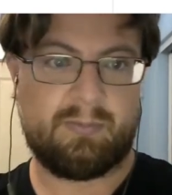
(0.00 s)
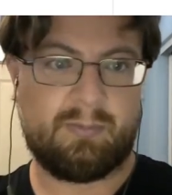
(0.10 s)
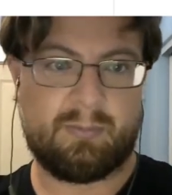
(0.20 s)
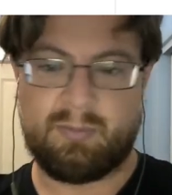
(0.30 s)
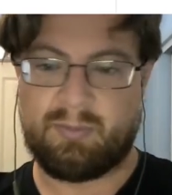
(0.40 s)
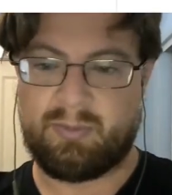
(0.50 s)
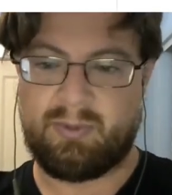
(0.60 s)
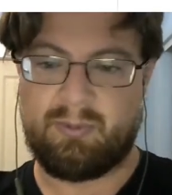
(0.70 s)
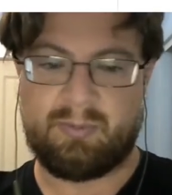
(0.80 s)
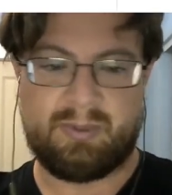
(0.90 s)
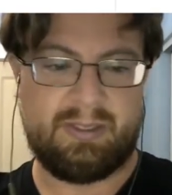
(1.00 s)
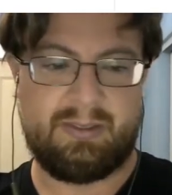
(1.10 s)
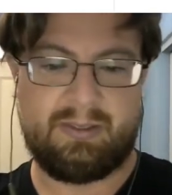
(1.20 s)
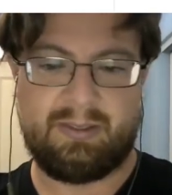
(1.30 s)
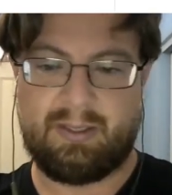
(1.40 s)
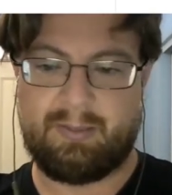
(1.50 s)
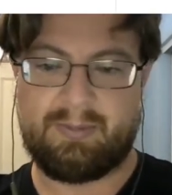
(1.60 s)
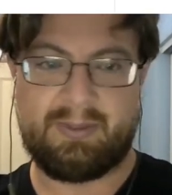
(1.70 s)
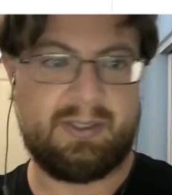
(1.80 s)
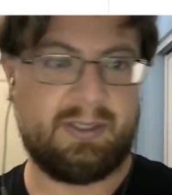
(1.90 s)
1.1
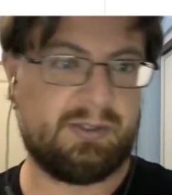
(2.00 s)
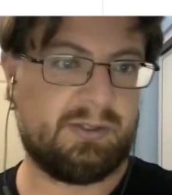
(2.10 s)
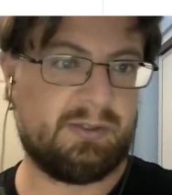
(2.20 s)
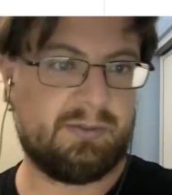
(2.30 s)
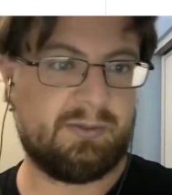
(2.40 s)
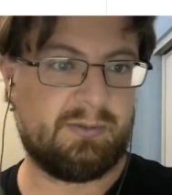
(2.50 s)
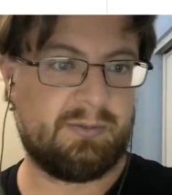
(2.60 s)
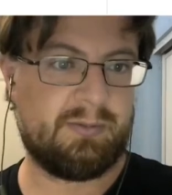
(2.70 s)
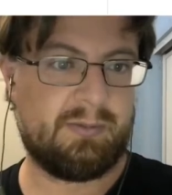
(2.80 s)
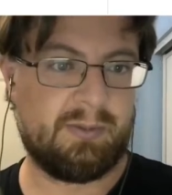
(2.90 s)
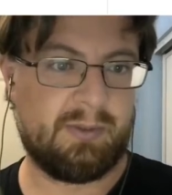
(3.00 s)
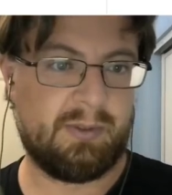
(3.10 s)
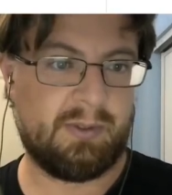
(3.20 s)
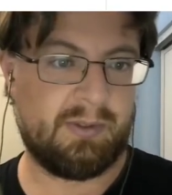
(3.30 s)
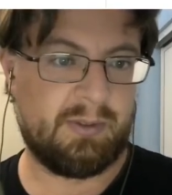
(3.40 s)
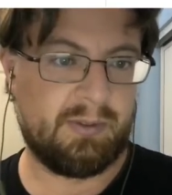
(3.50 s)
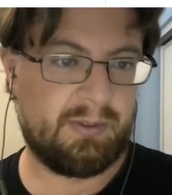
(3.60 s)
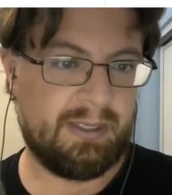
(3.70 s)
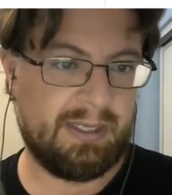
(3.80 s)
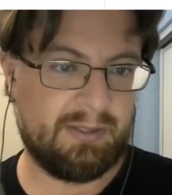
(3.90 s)
application,
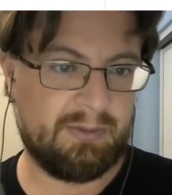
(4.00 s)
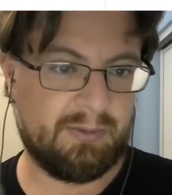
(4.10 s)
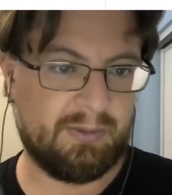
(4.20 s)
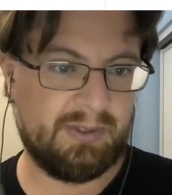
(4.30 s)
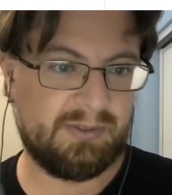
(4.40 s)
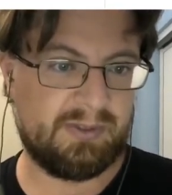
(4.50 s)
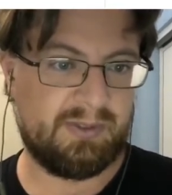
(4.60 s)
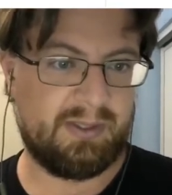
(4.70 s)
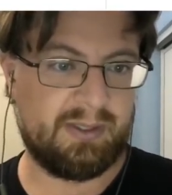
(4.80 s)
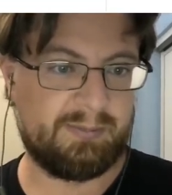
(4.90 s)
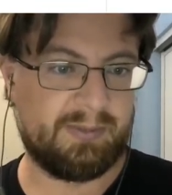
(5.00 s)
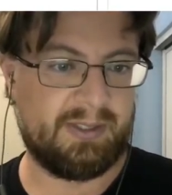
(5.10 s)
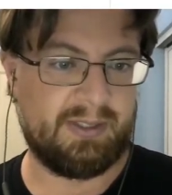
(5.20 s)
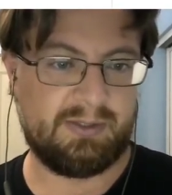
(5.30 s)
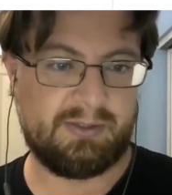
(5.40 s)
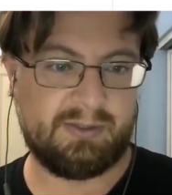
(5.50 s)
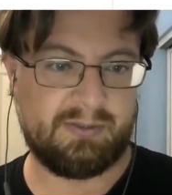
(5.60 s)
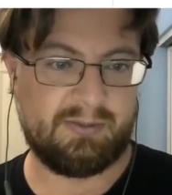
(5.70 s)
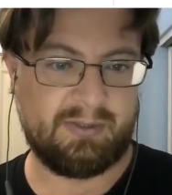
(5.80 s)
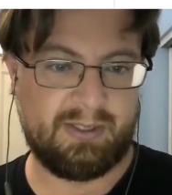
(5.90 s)
categories in the
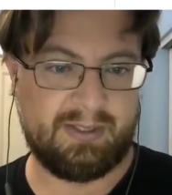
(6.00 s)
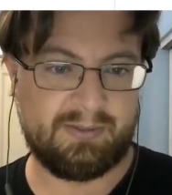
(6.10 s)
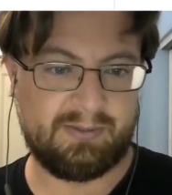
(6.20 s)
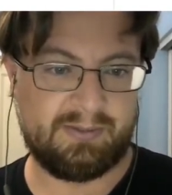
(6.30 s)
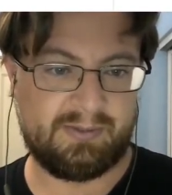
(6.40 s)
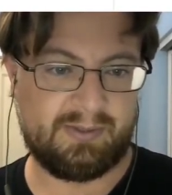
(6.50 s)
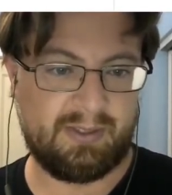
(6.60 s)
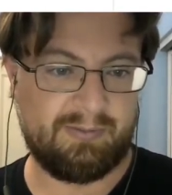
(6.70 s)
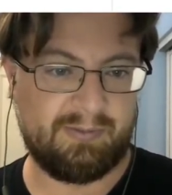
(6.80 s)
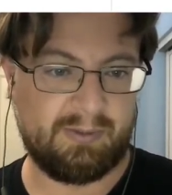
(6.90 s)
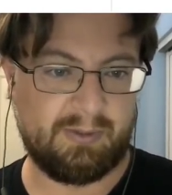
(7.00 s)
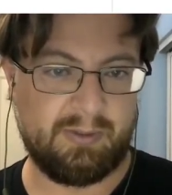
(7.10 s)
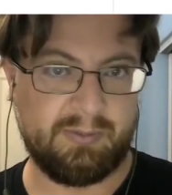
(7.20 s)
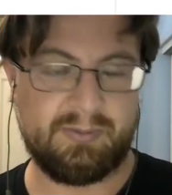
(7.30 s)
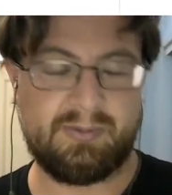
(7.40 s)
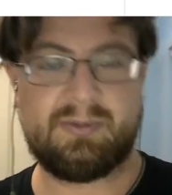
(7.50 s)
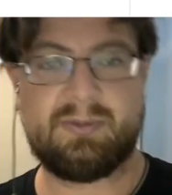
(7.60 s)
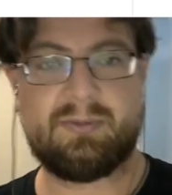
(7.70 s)
application, and save and close.